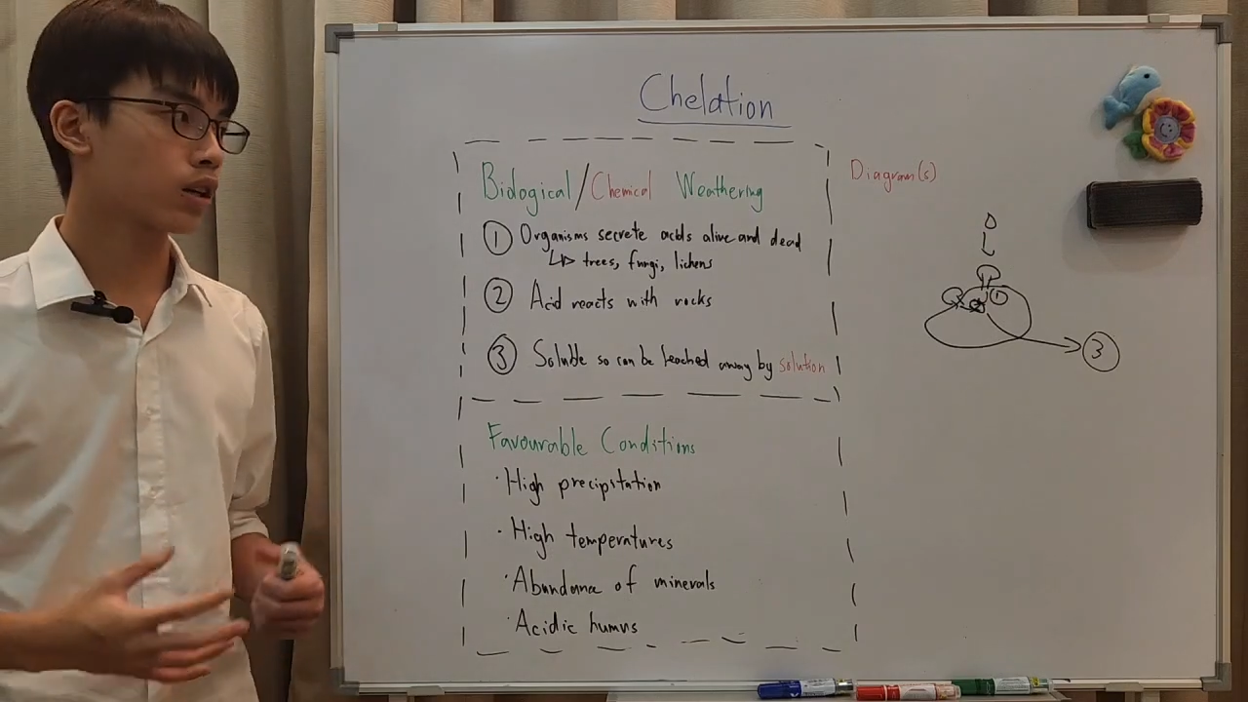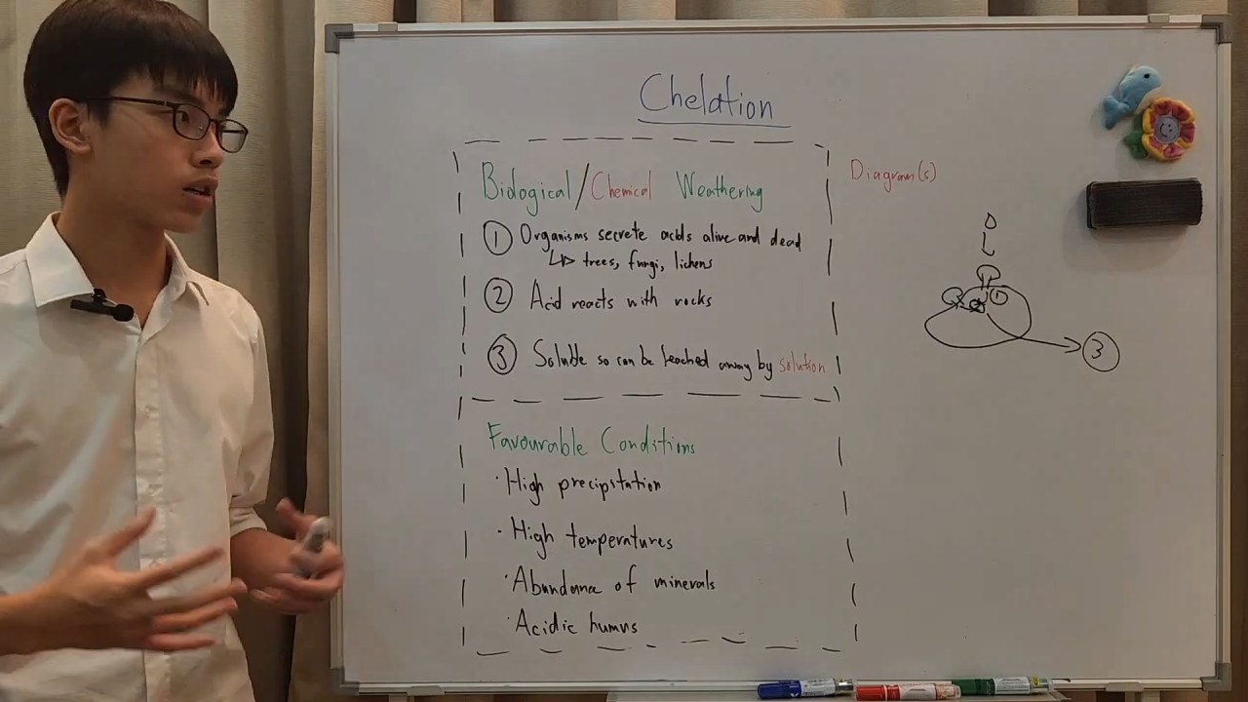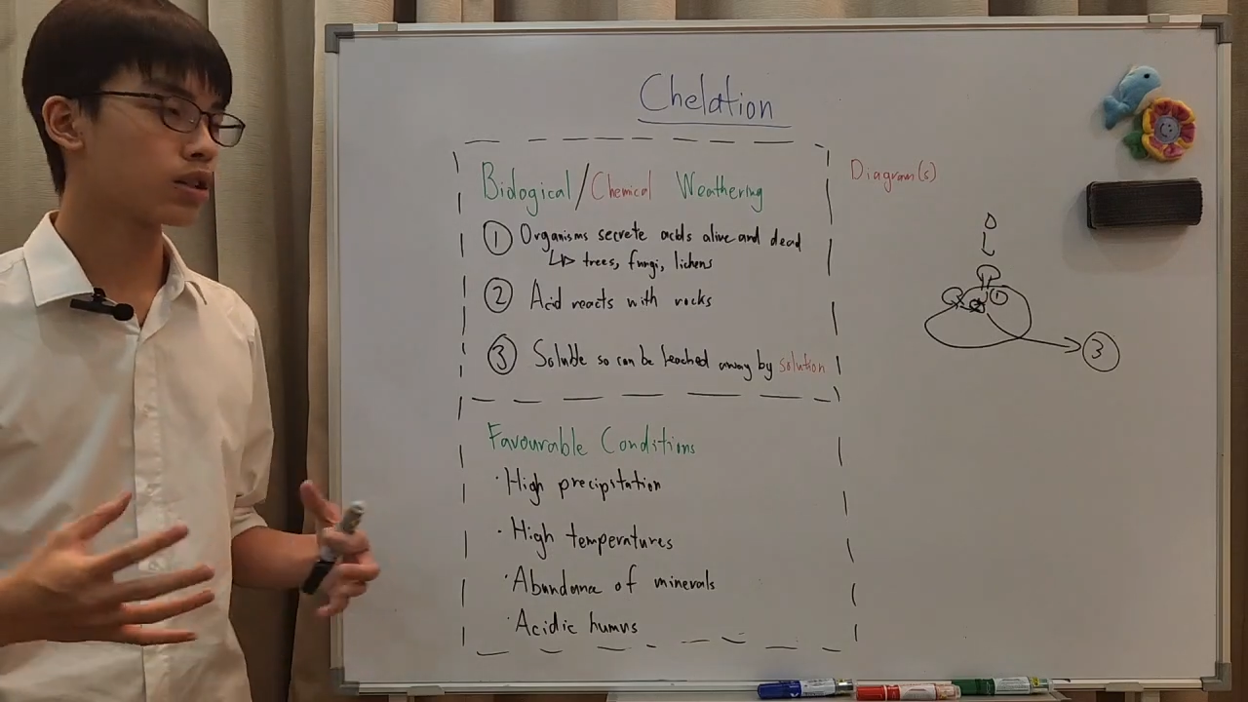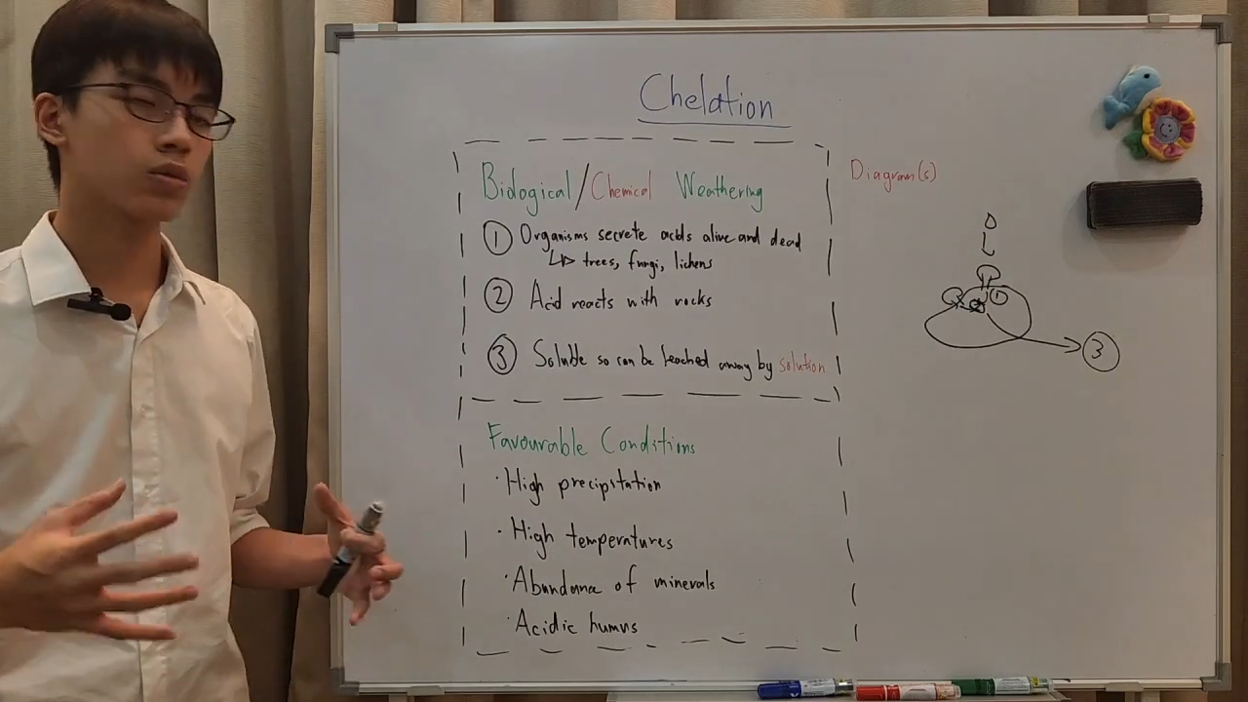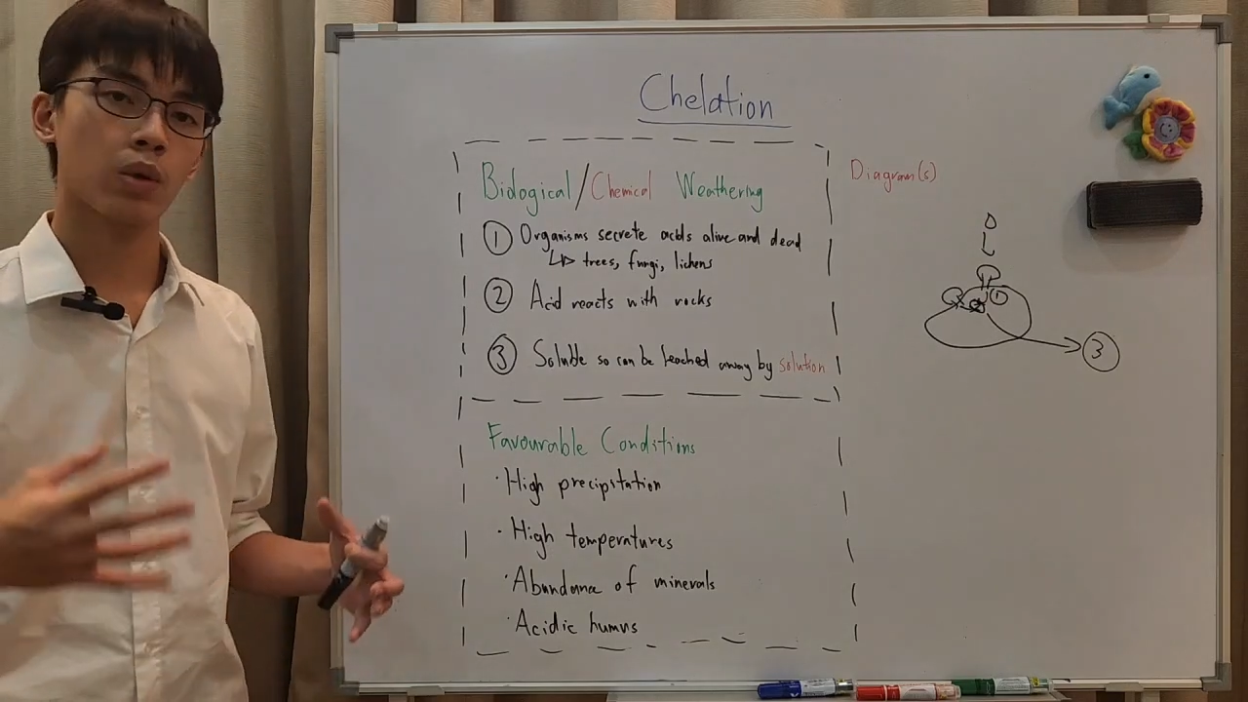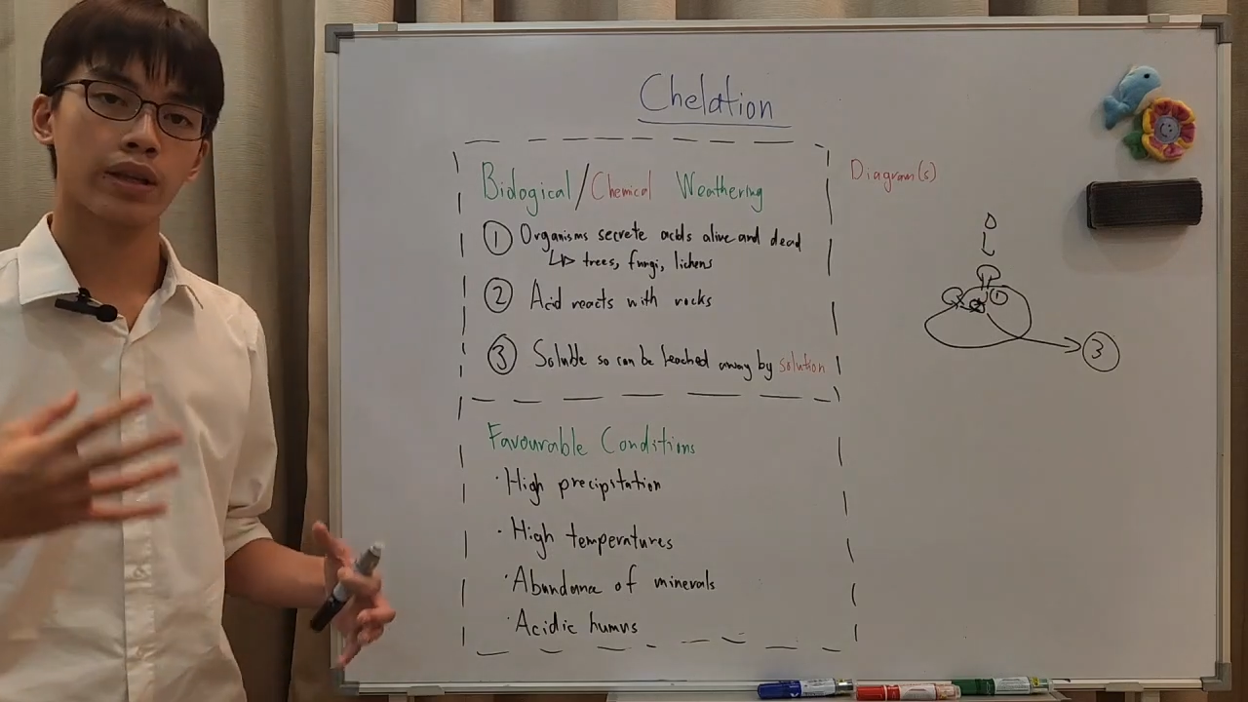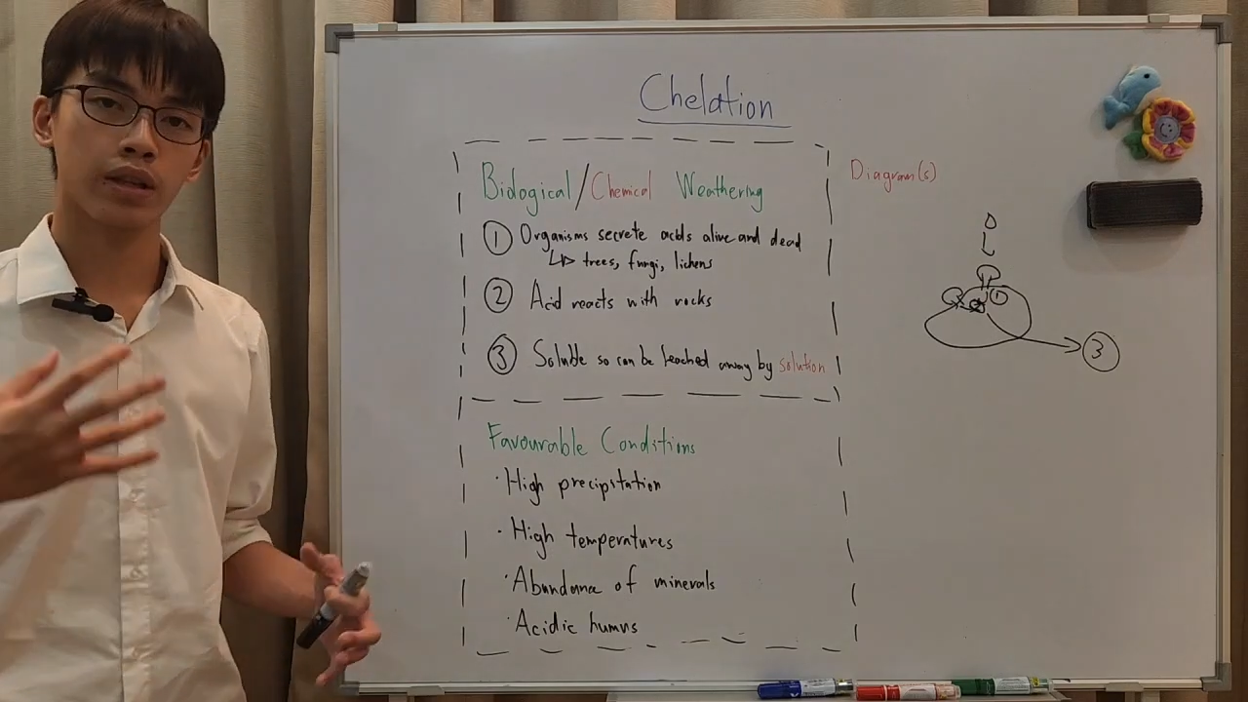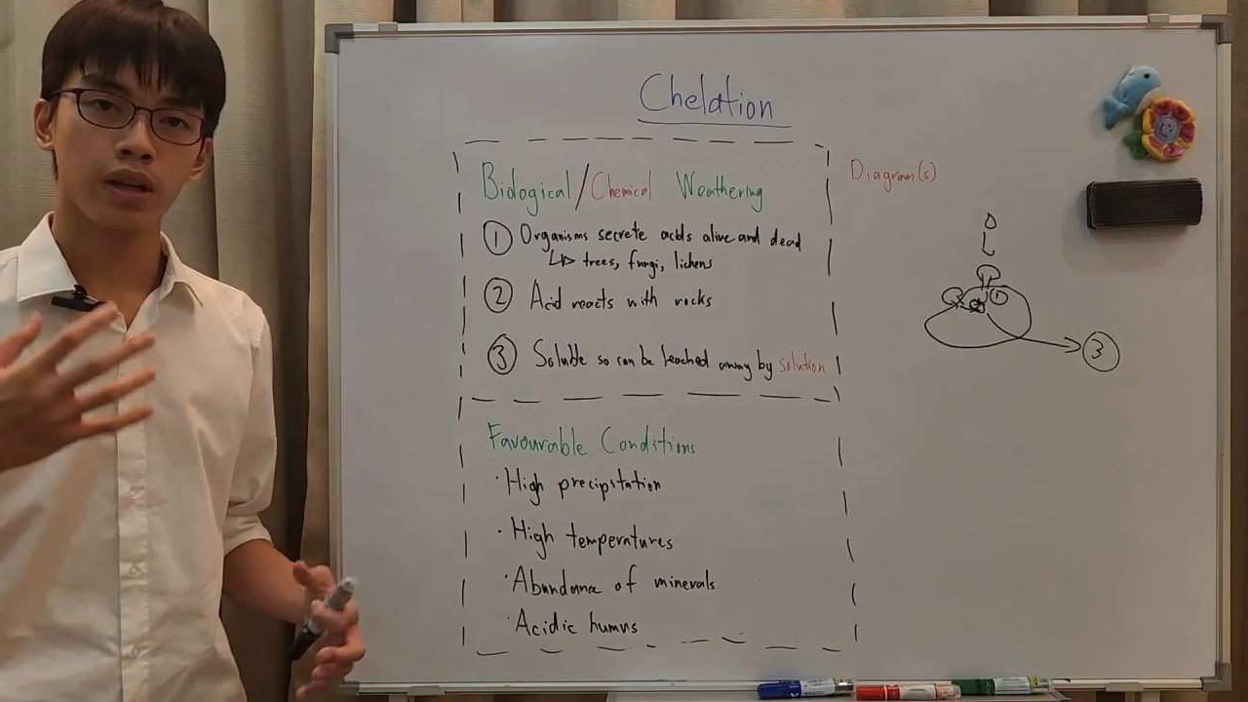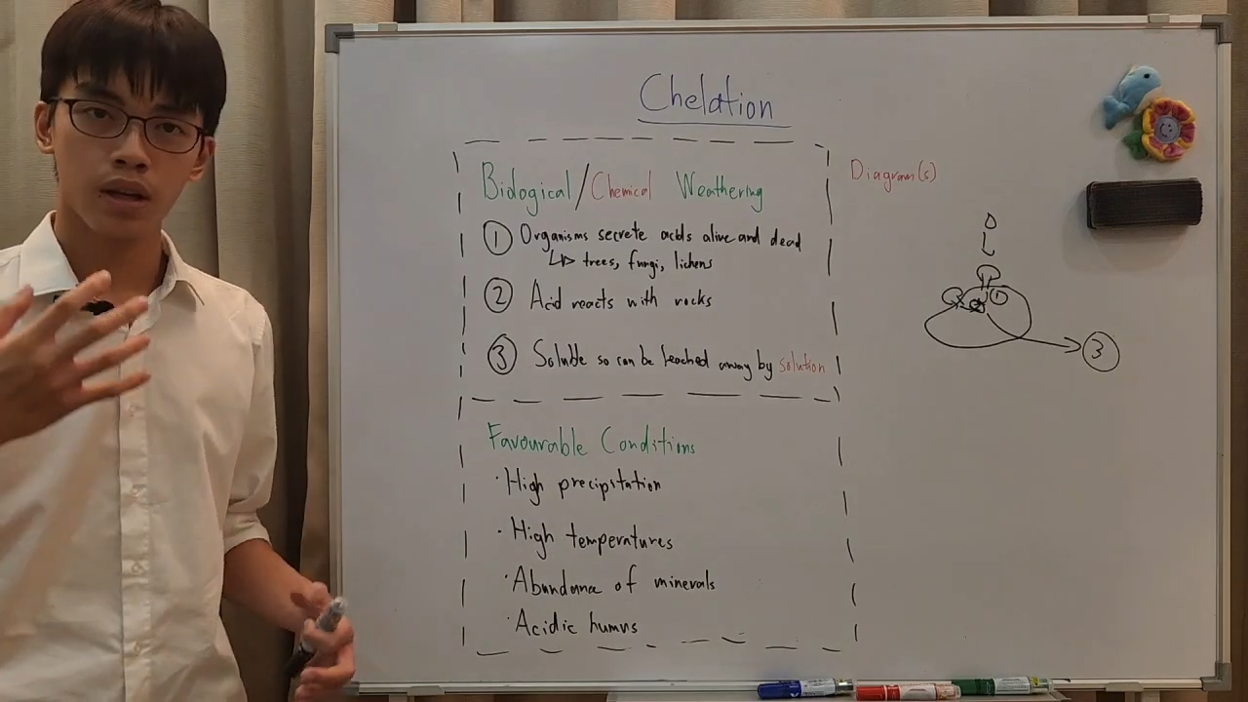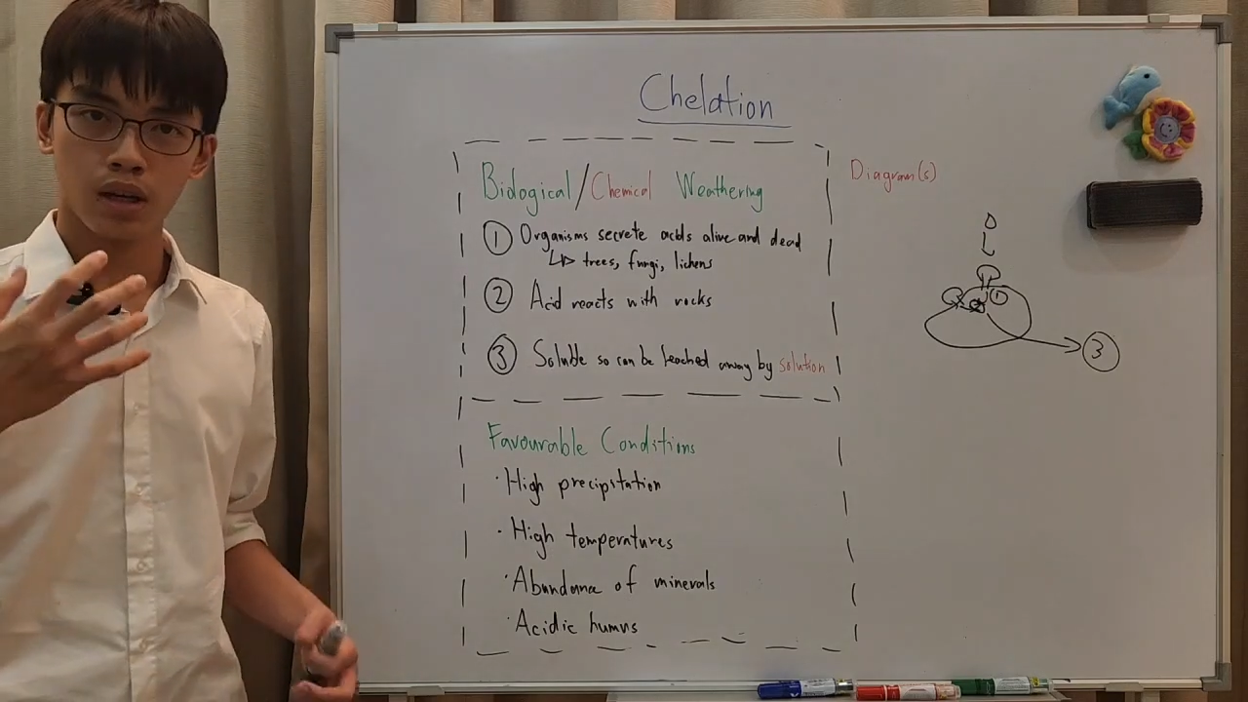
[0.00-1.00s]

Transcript: occurs when